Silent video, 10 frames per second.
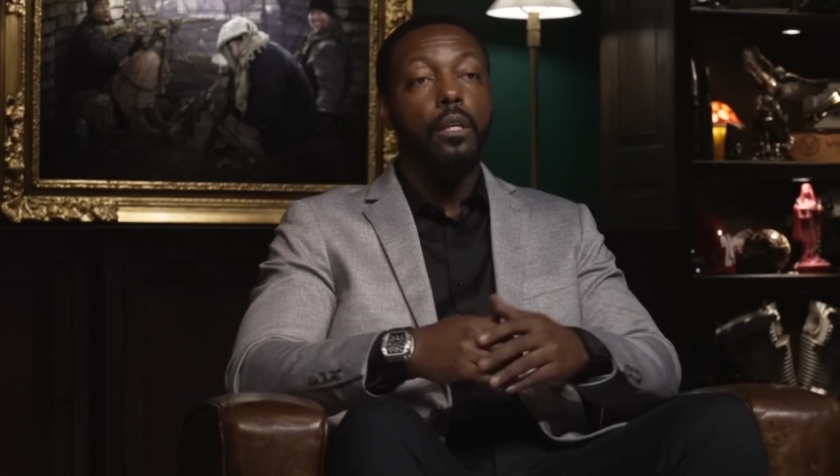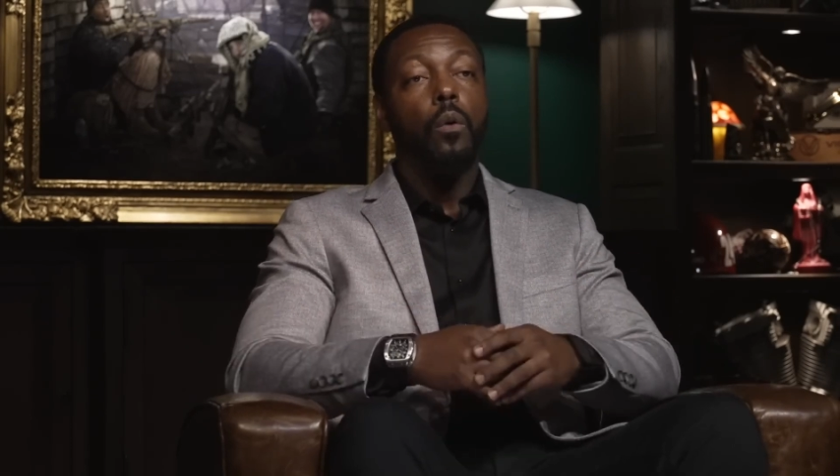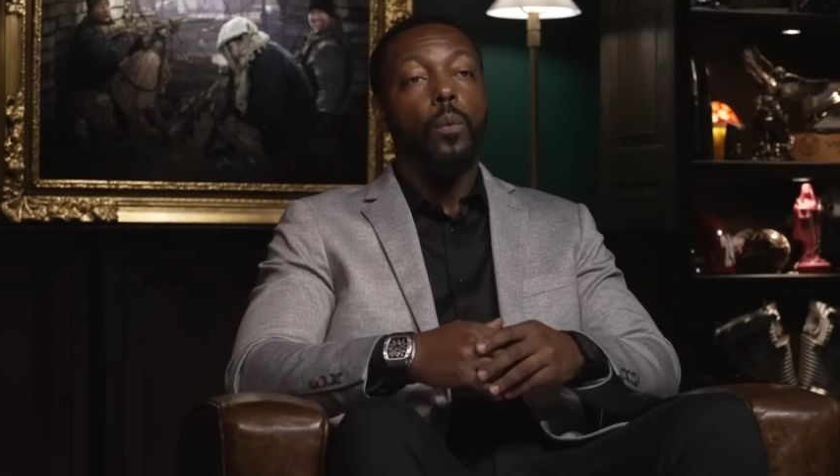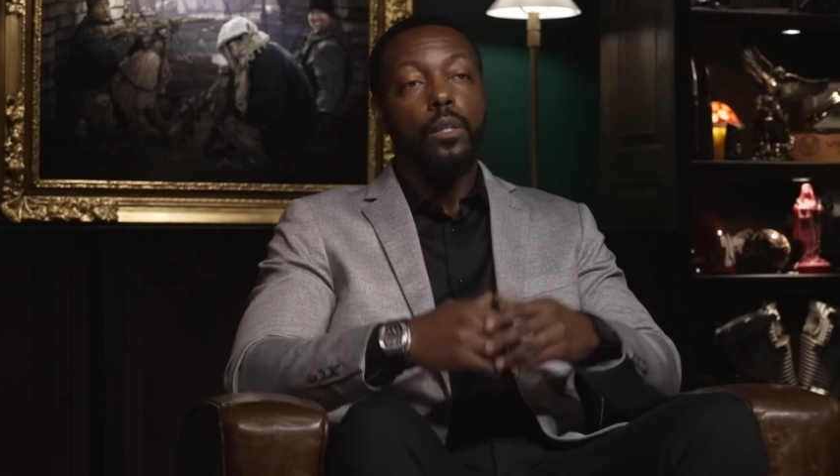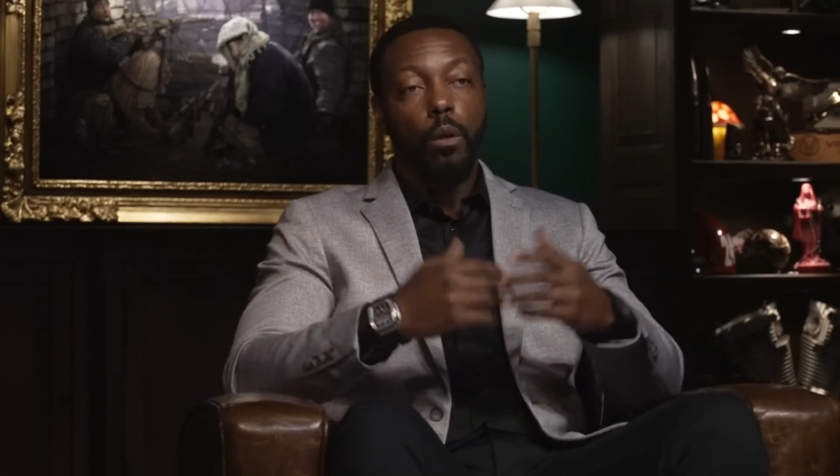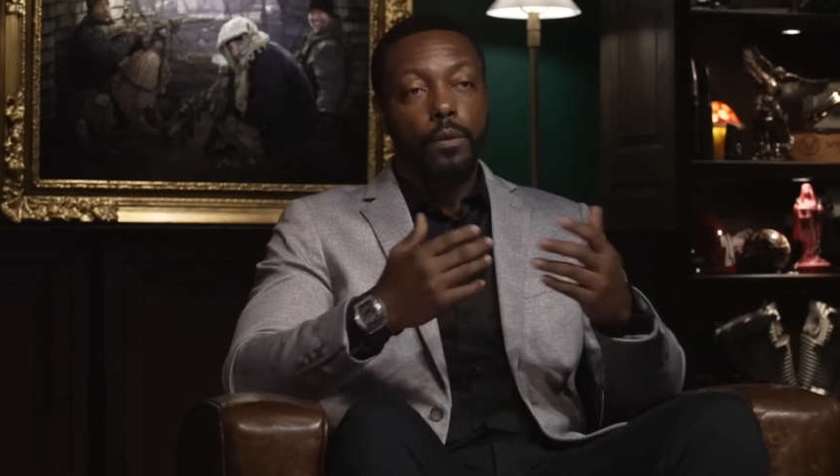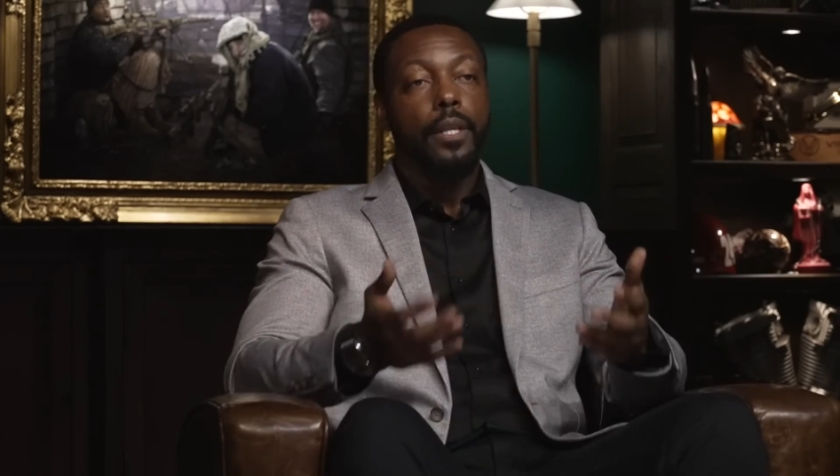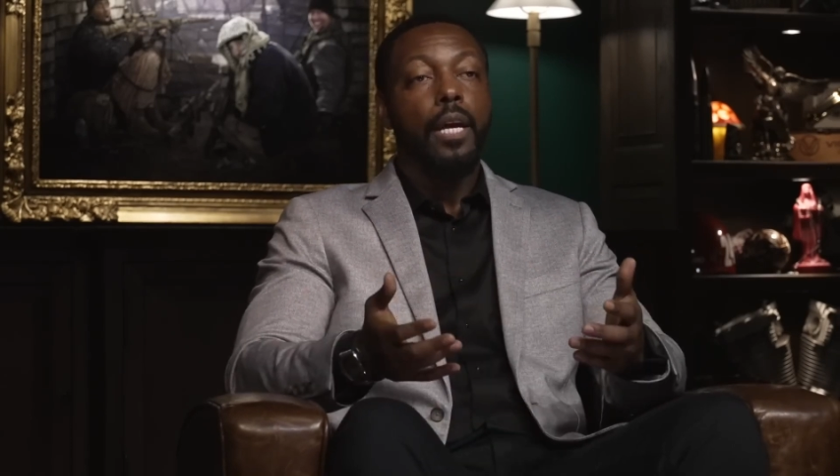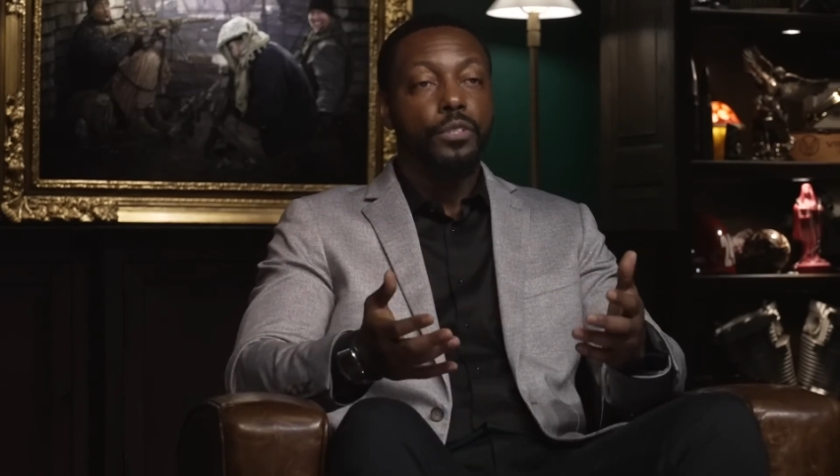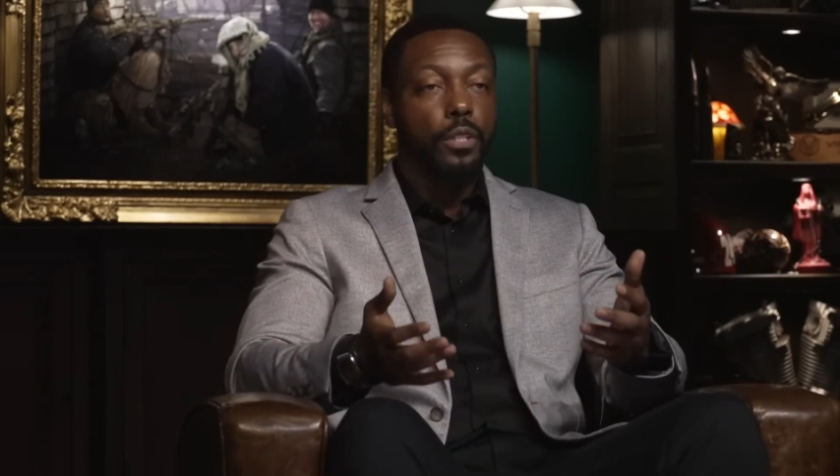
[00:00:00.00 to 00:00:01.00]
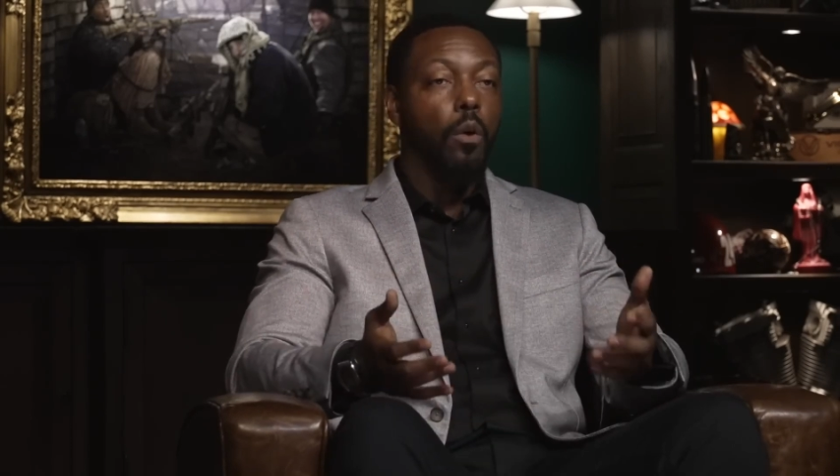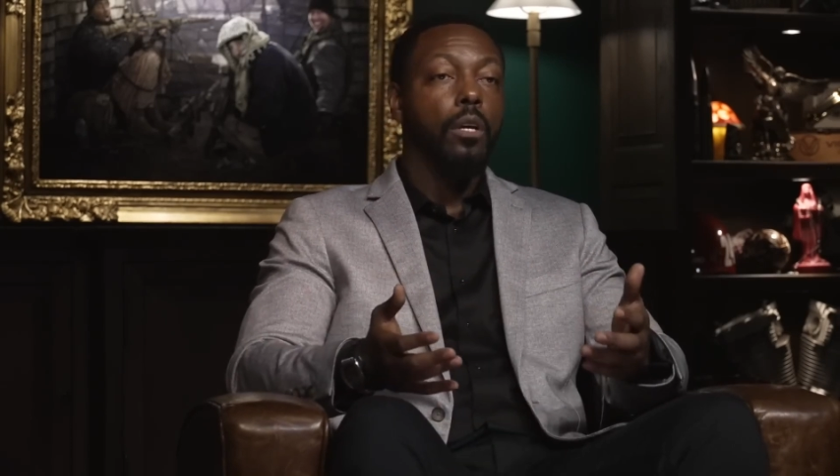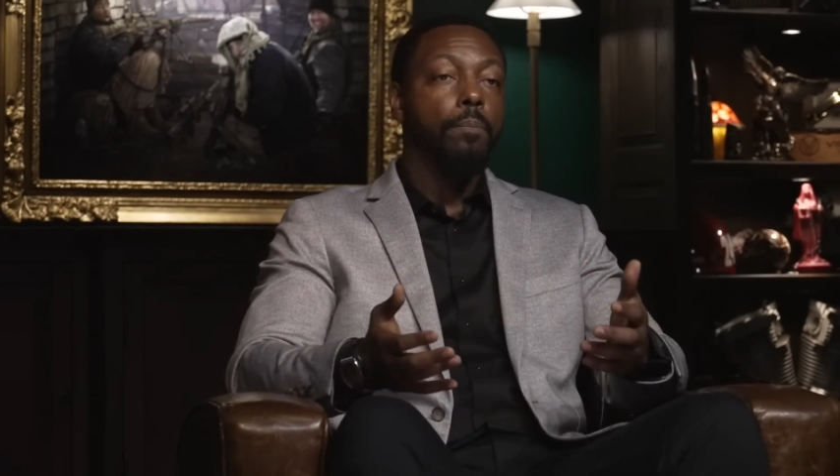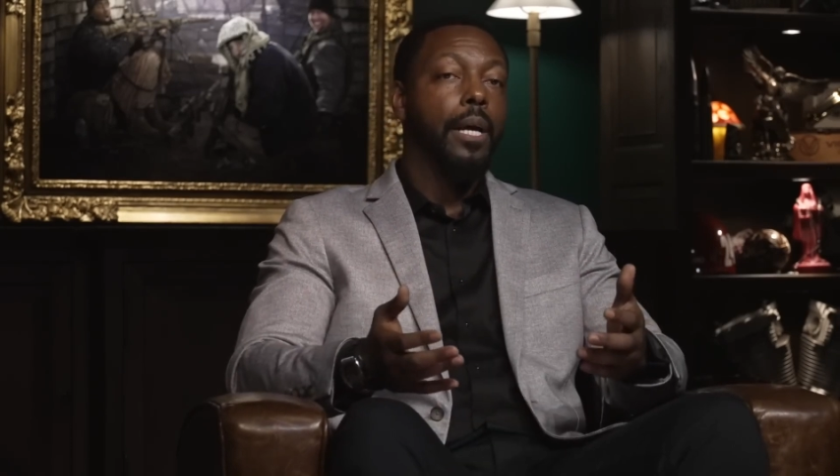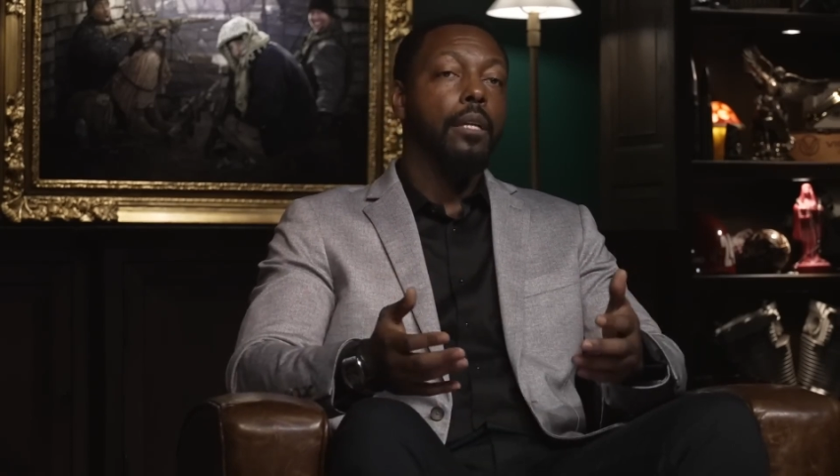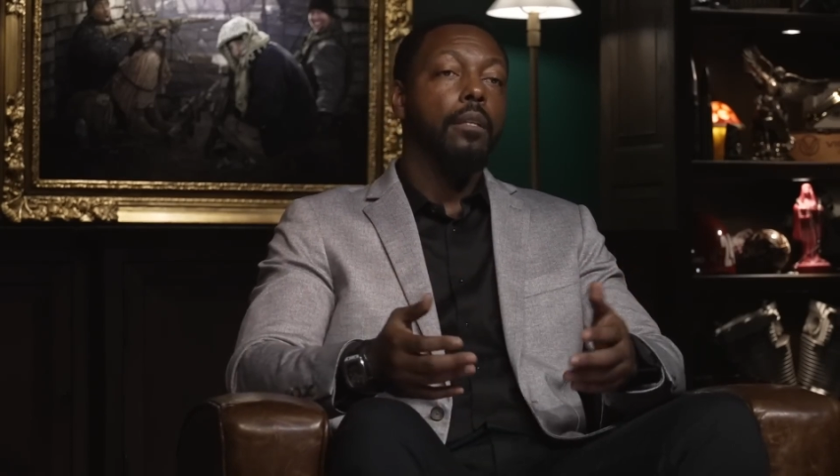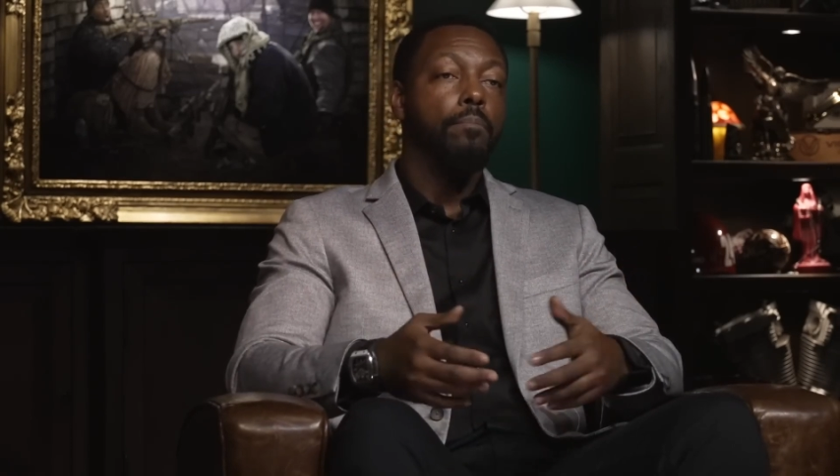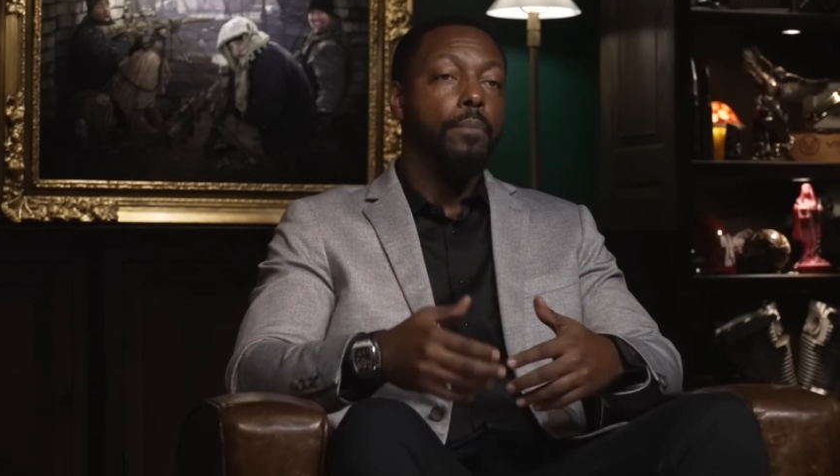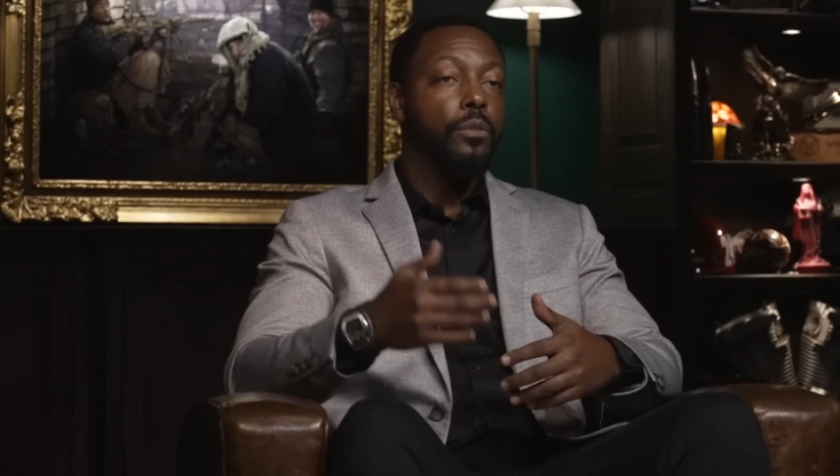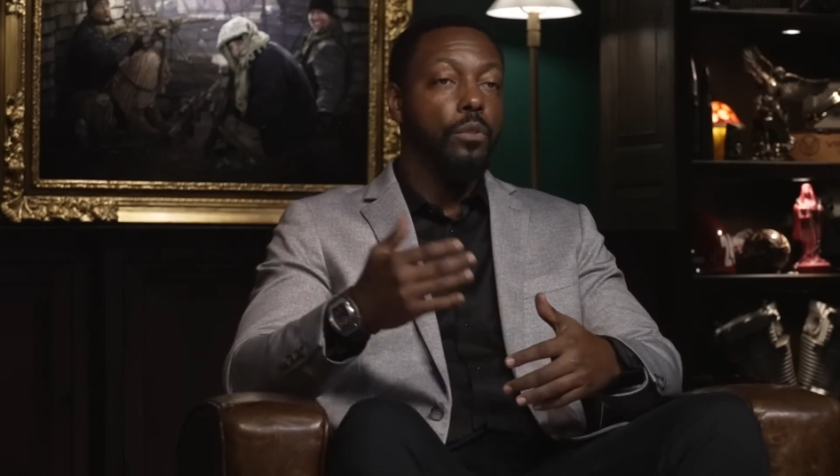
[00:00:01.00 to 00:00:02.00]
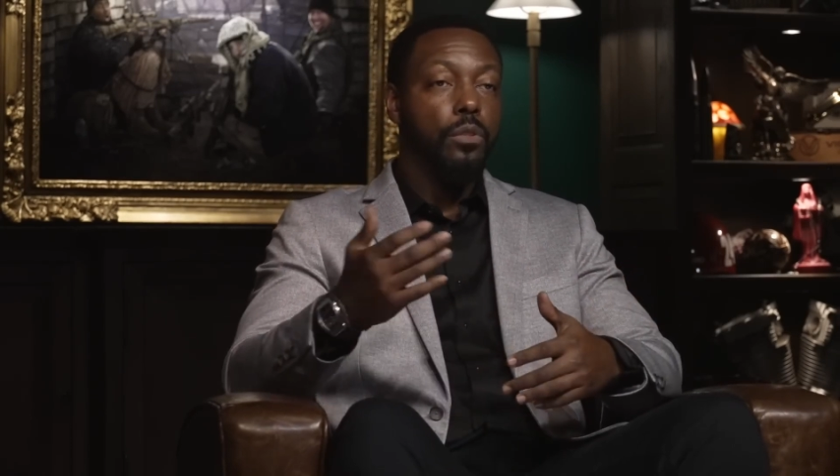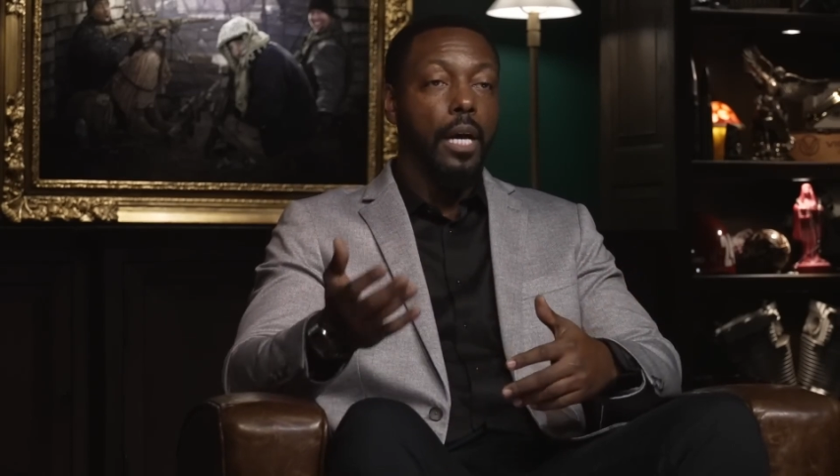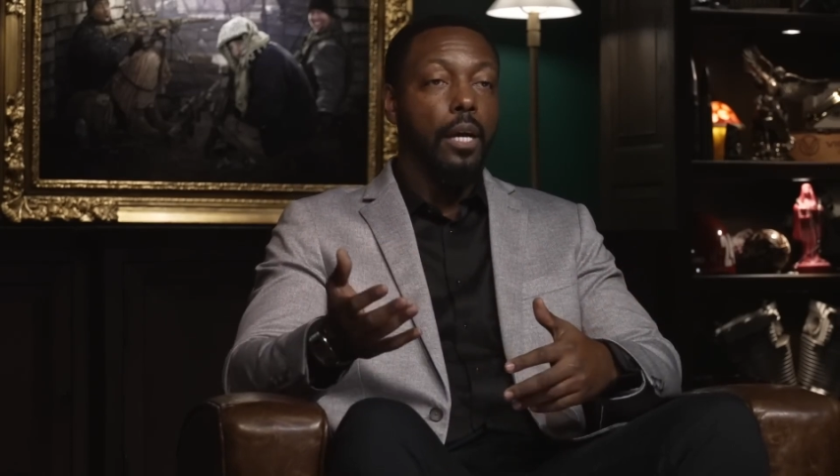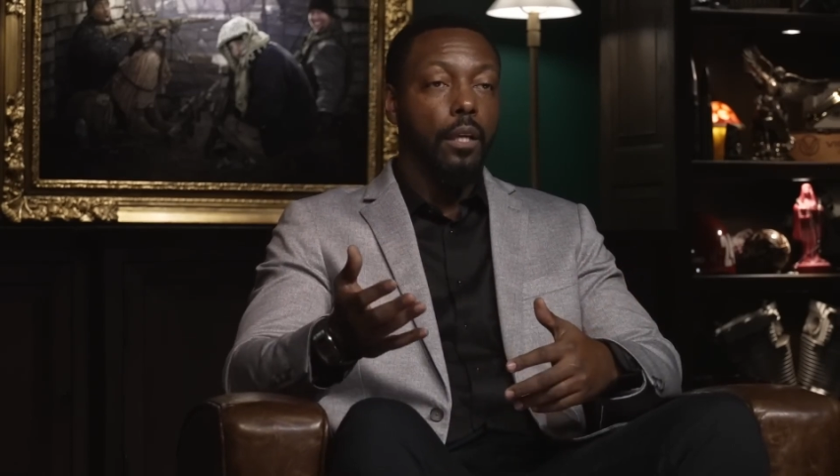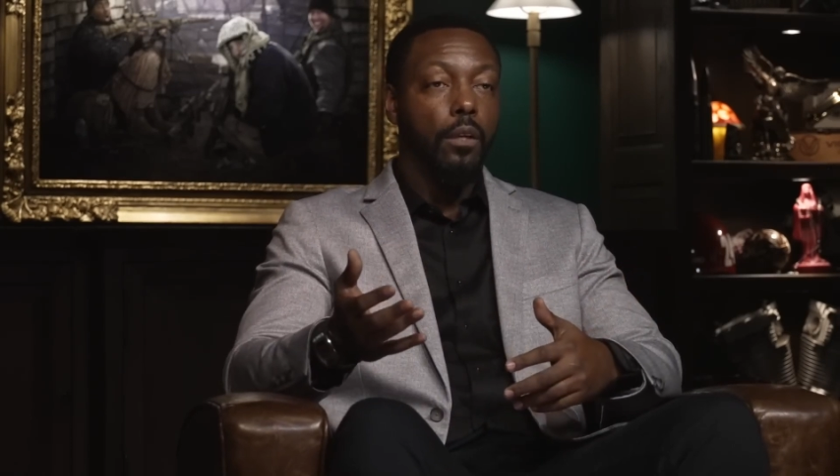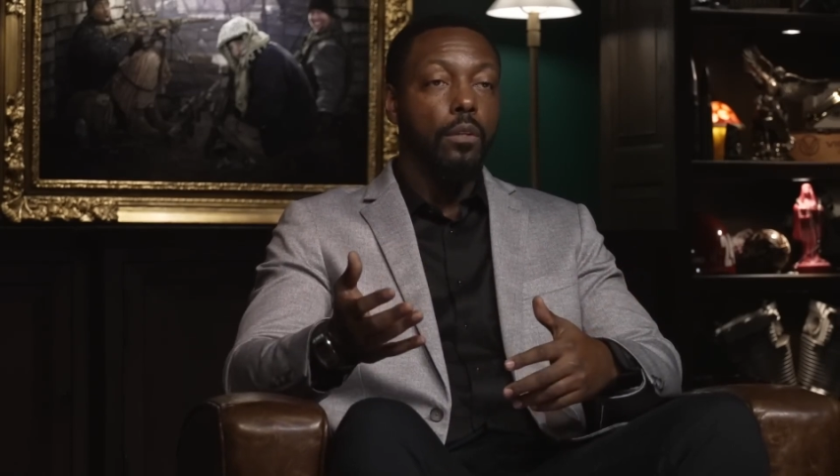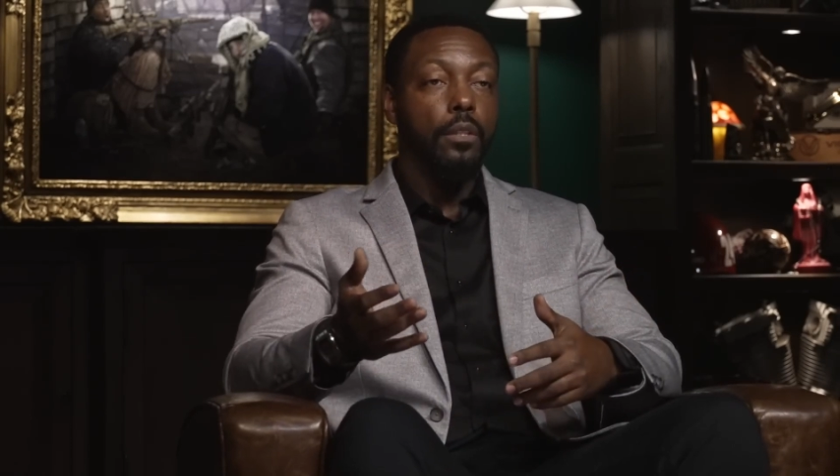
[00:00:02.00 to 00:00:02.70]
We know that they've shown up at missile silos,